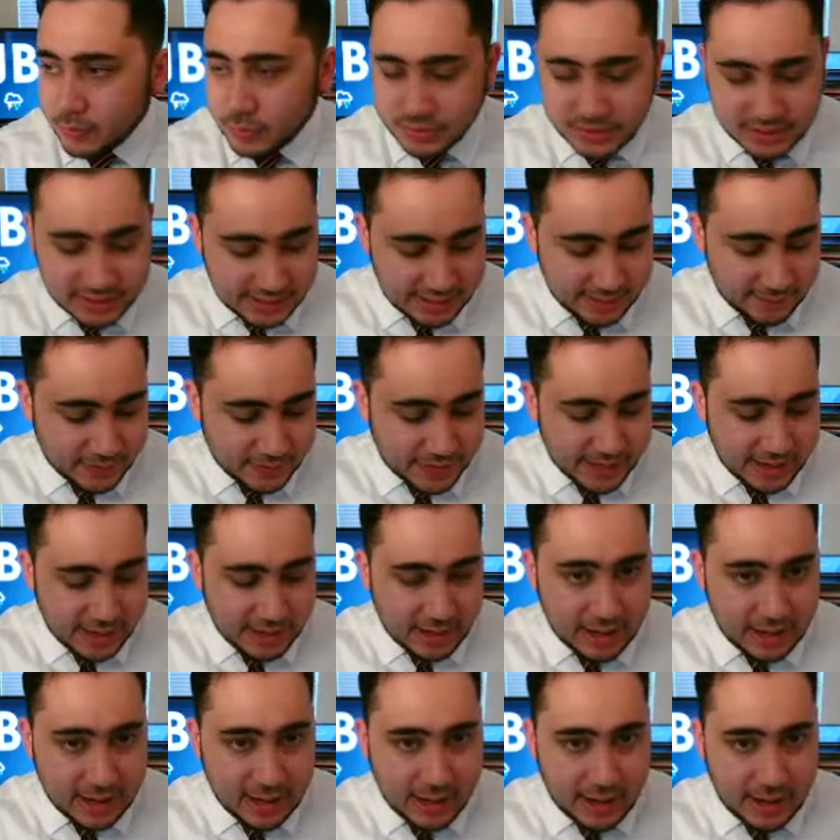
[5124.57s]
We'll see if that
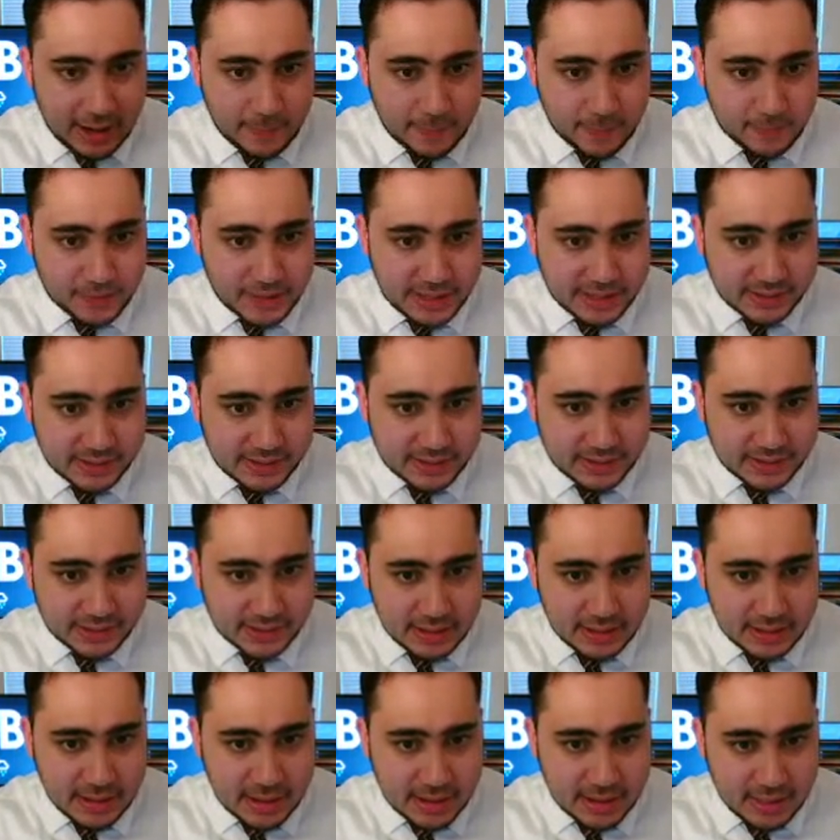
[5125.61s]
updates
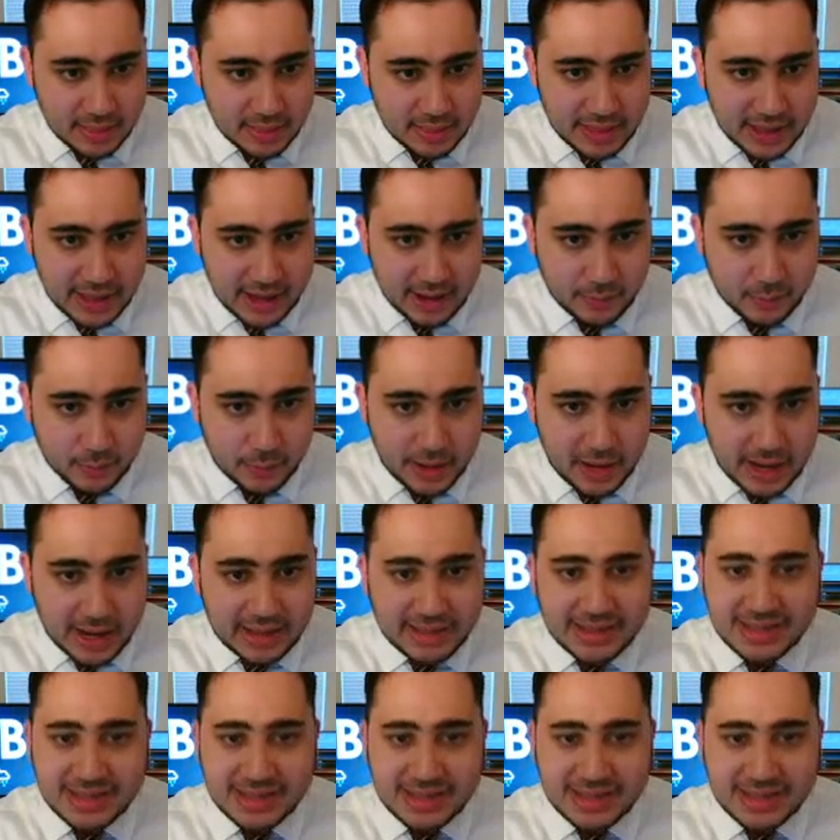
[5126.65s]
that way.